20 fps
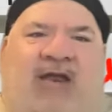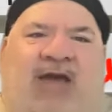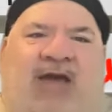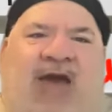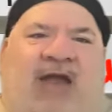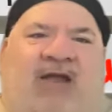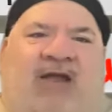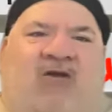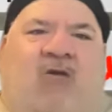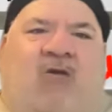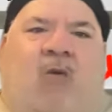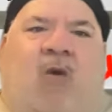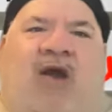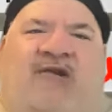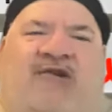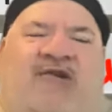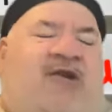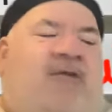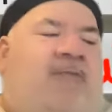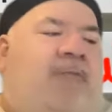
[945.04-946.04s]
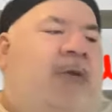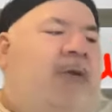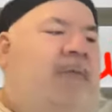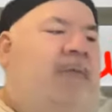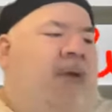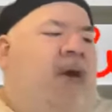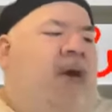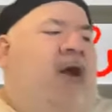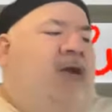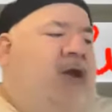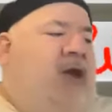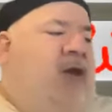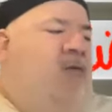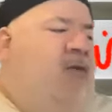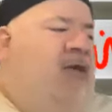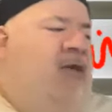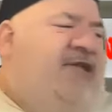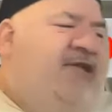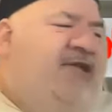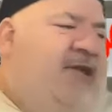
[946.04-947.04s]
And you had questionable, but it
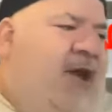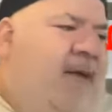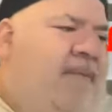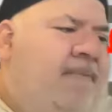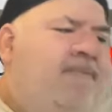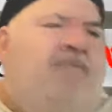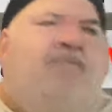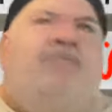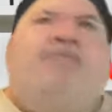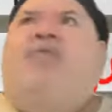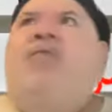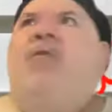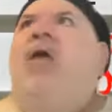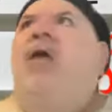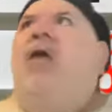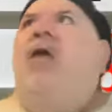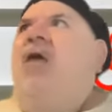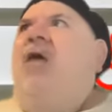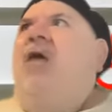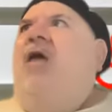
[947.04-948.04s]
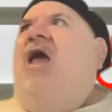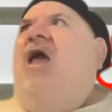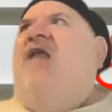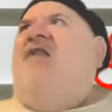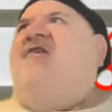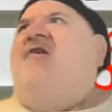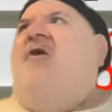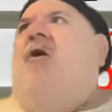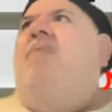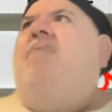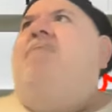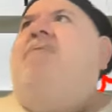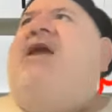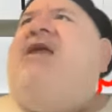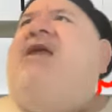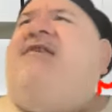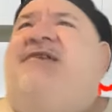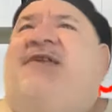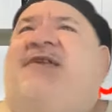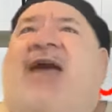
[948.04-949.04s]
was and so
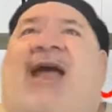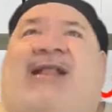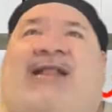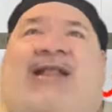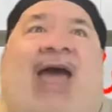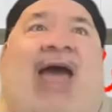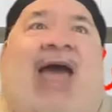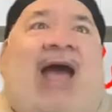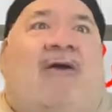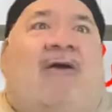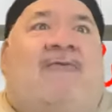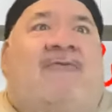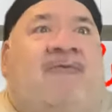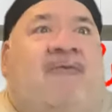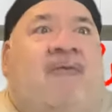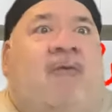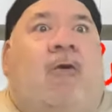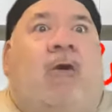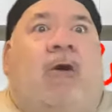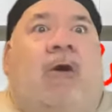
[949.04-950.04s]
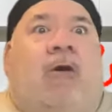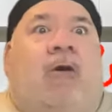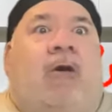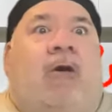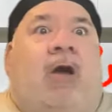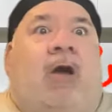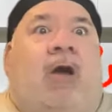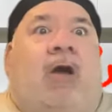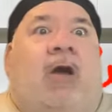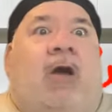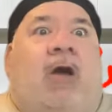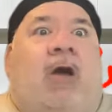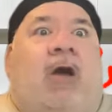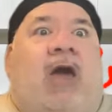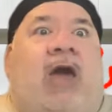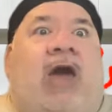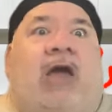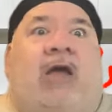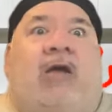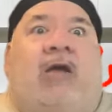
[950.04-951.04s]
Meat sat down for
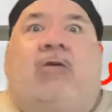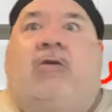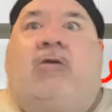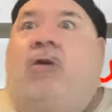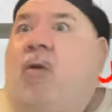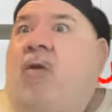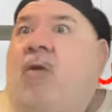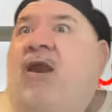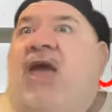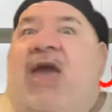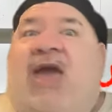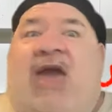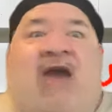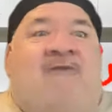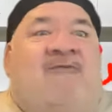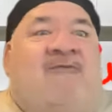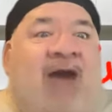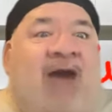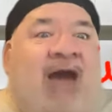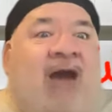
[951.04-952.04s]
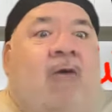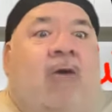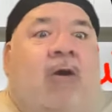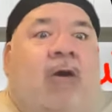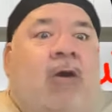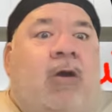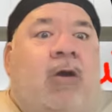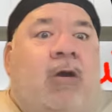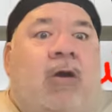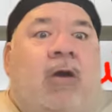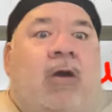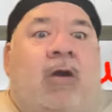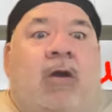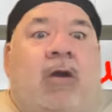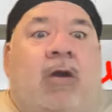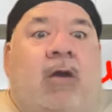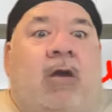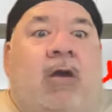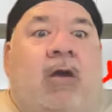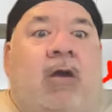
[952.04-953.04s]
a 2.5 hour
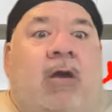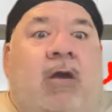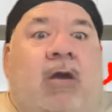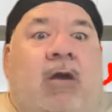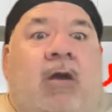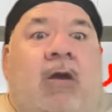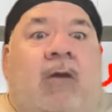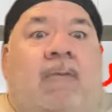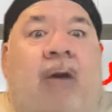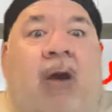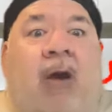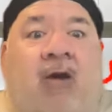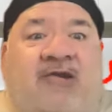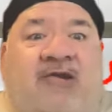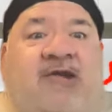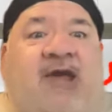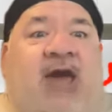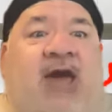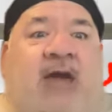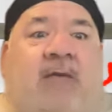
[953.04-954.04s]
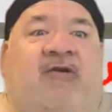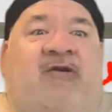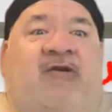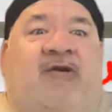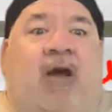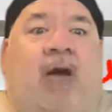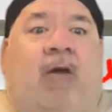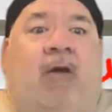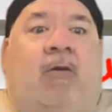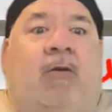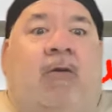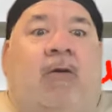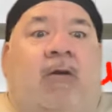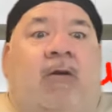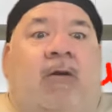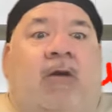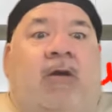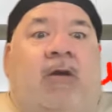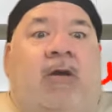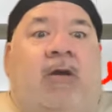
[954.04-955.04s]
post game show,
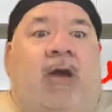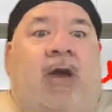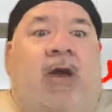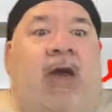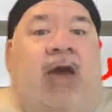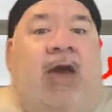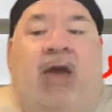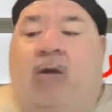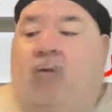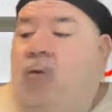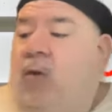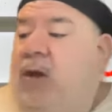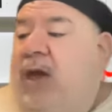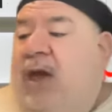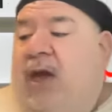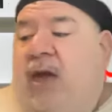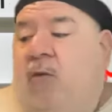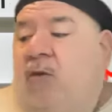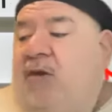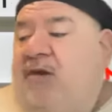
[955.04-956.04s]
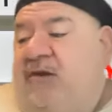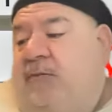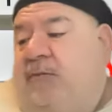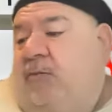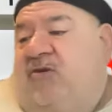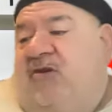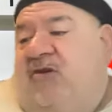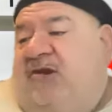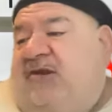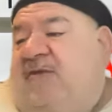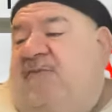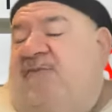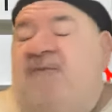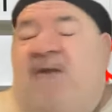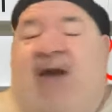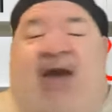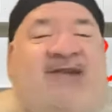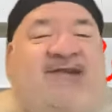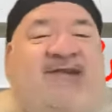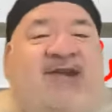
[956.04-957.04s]
and it was just a
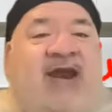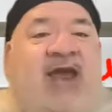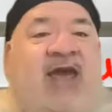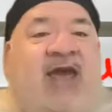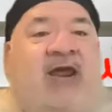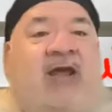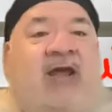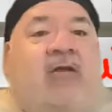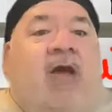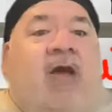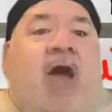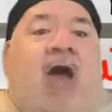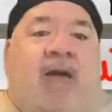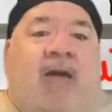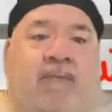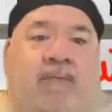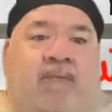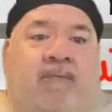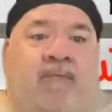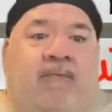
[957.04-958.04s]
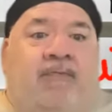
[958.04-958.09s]
fascinating time.